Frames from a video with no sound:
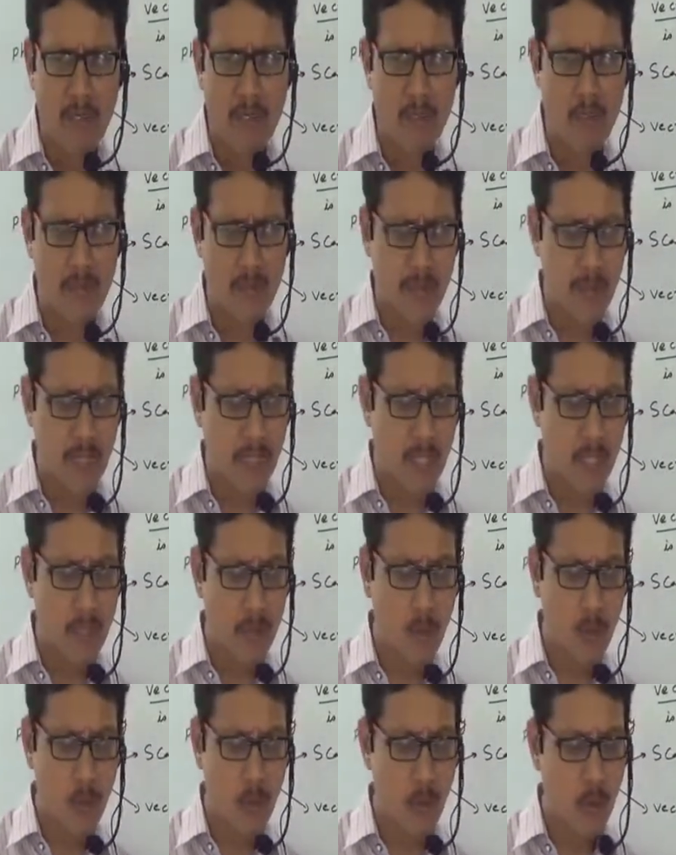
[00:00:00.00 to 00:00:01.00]
If
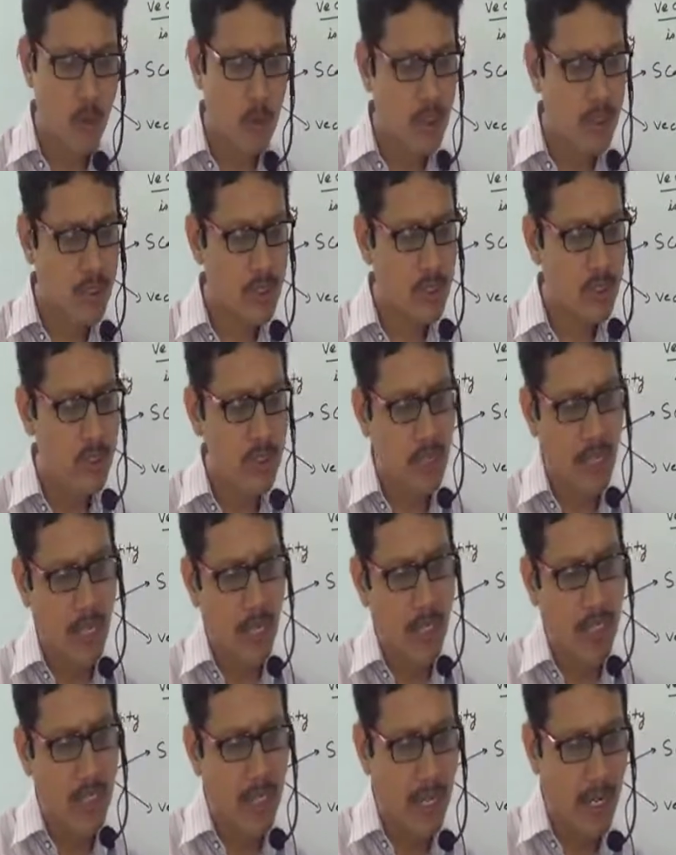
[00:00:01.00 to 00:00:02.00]
there are two
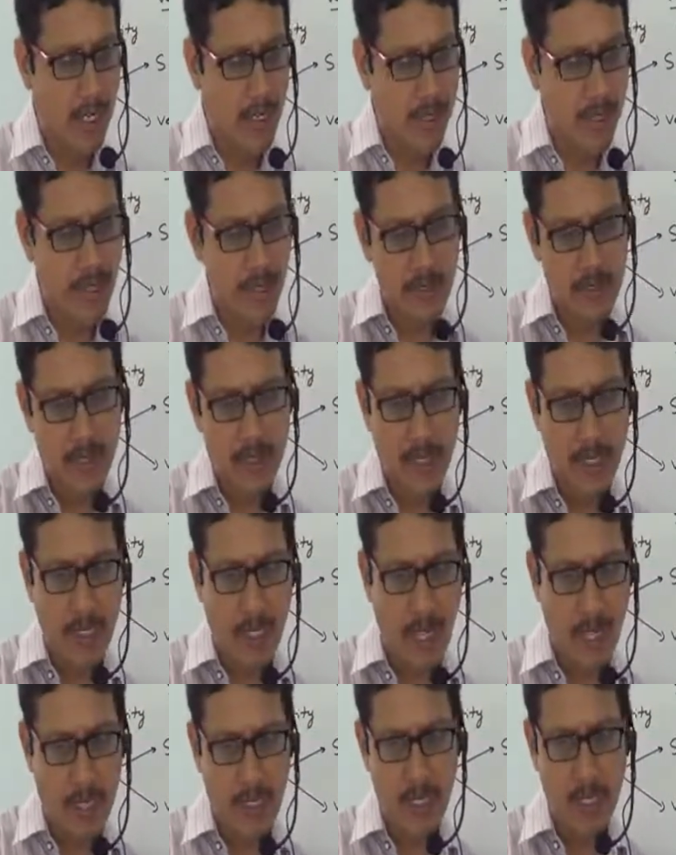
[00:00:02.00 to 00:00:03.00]
forces acting at
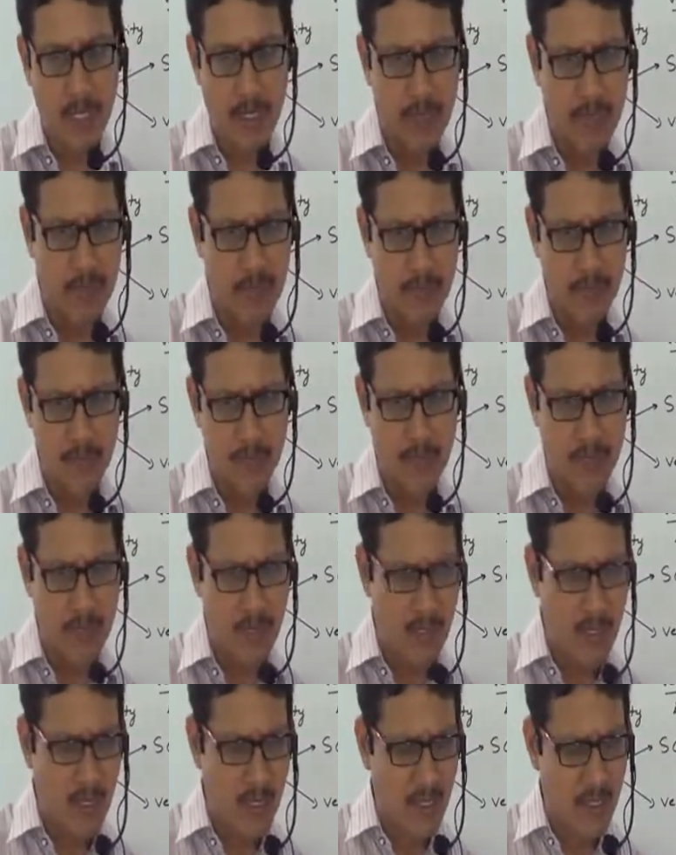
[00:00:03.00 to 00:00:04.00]
certain angle,
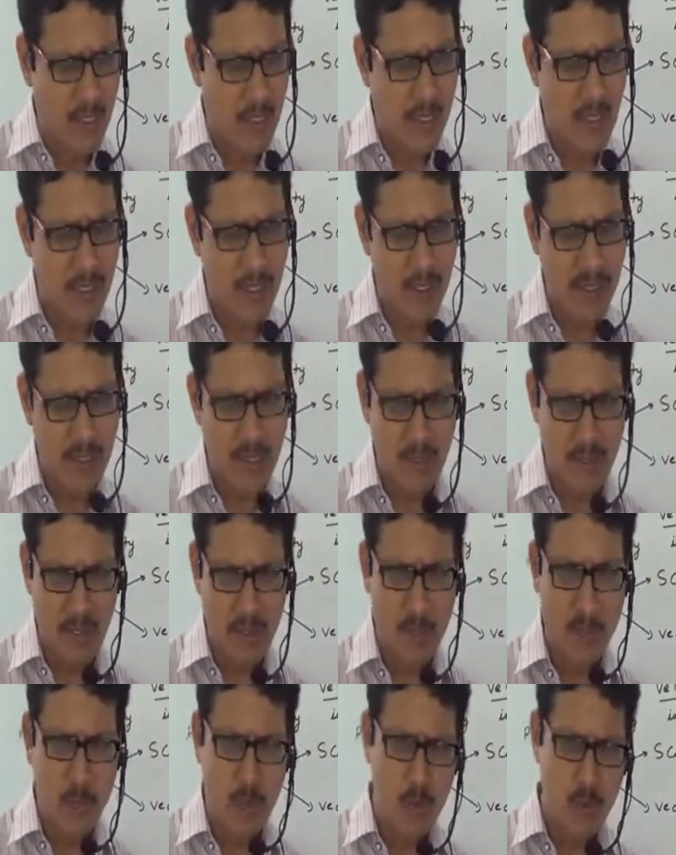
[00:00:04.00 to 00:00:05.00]
then
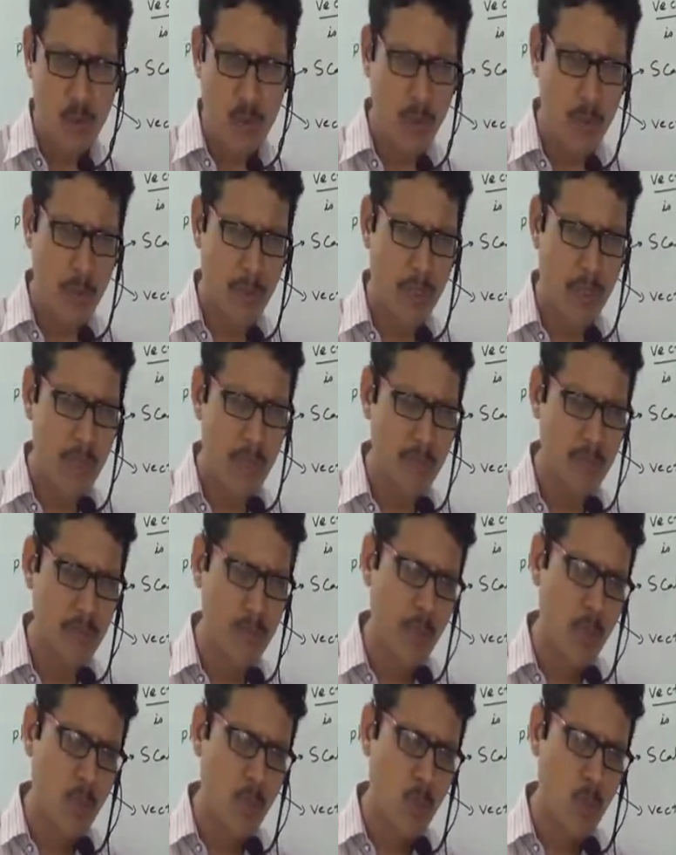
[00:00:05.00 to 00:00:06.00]
resultant force will
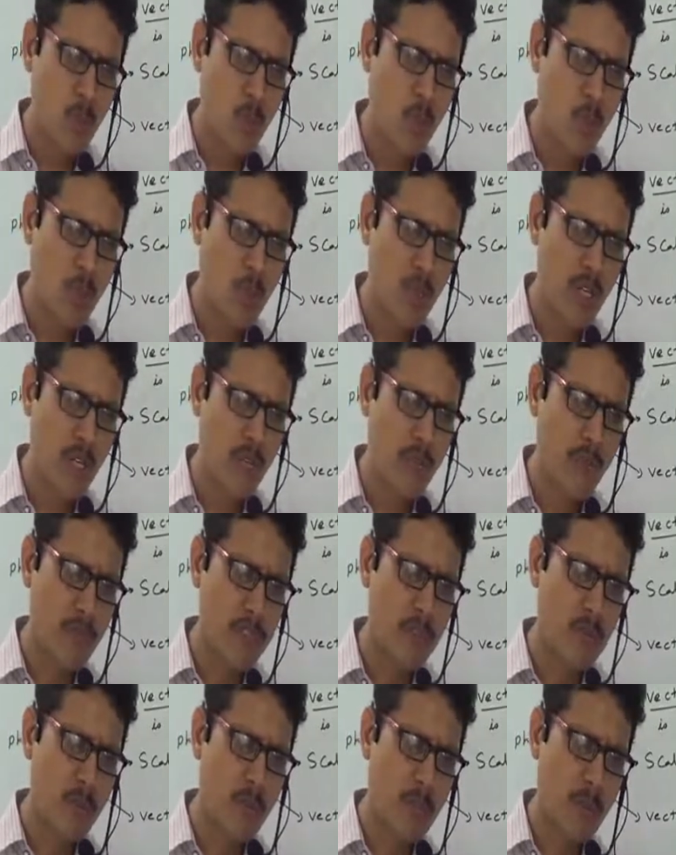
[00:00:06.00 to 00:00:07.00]
be root over
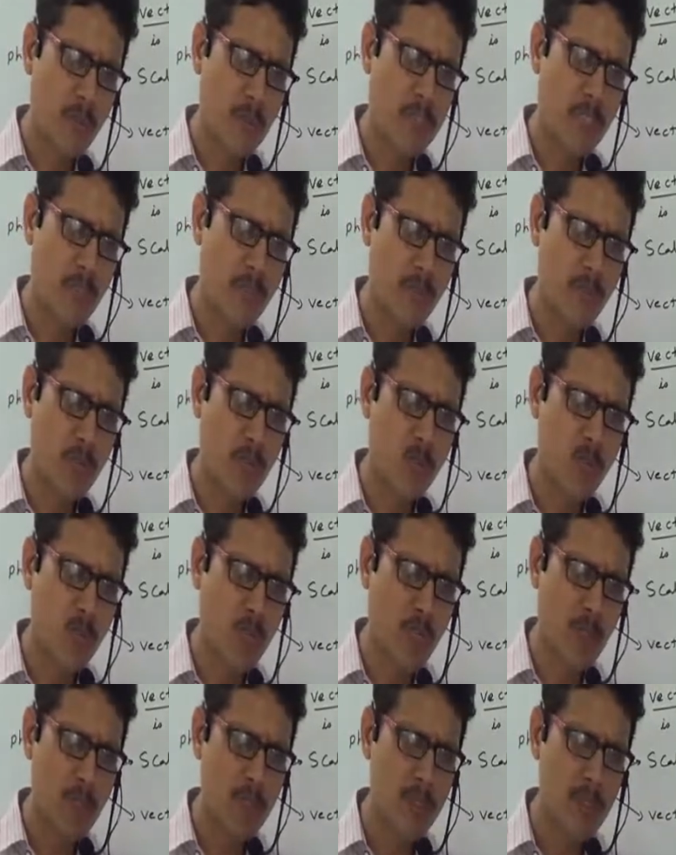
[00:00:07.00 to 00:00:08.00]
F1 square plus
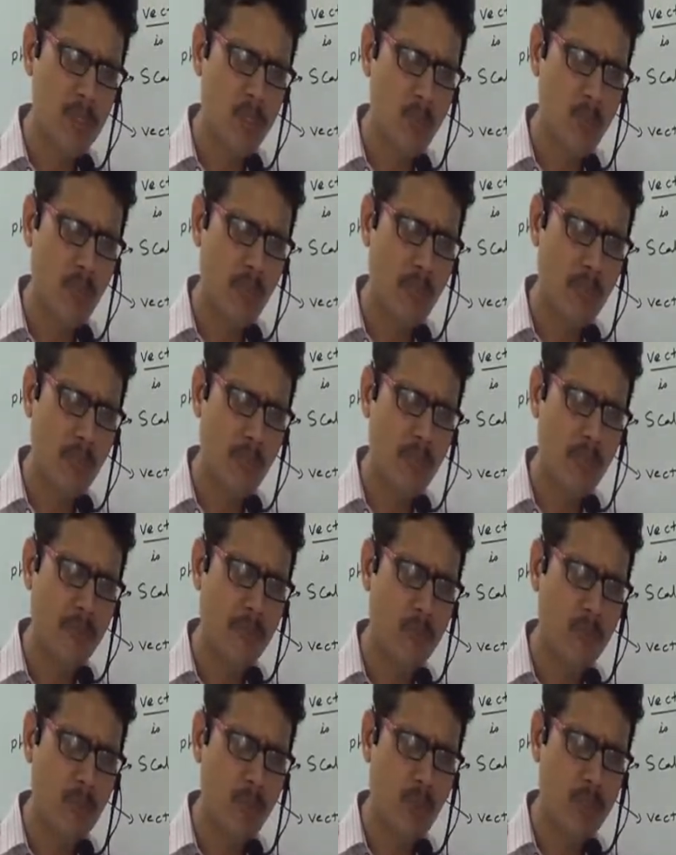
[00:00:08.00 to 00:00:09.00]
F2 square plus 2
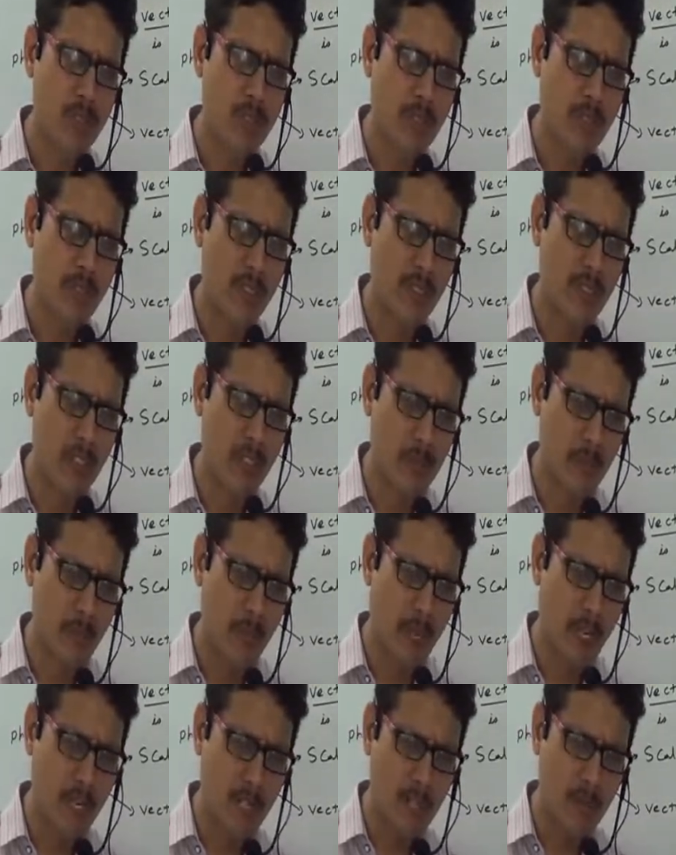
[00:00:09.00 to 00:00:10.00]
F1 F2 cos theta.
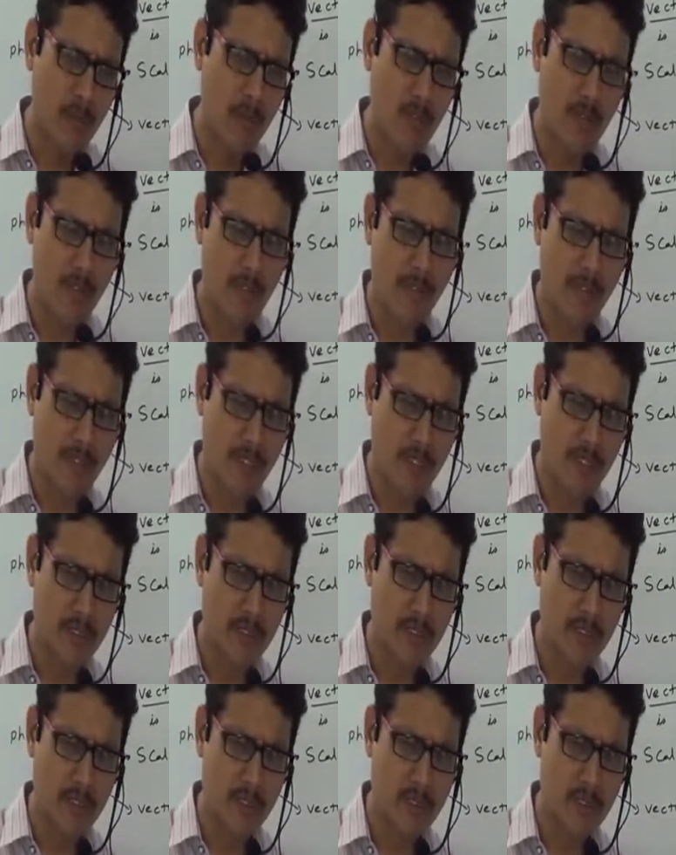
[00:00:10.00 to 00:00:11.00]
That is parallelogram law of
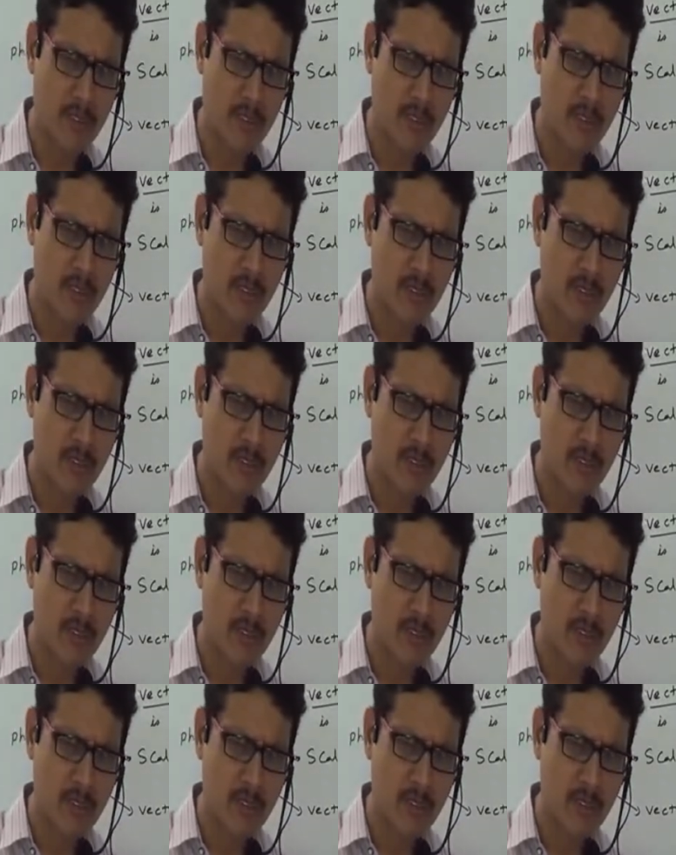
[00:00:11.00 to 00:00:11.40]
vectors.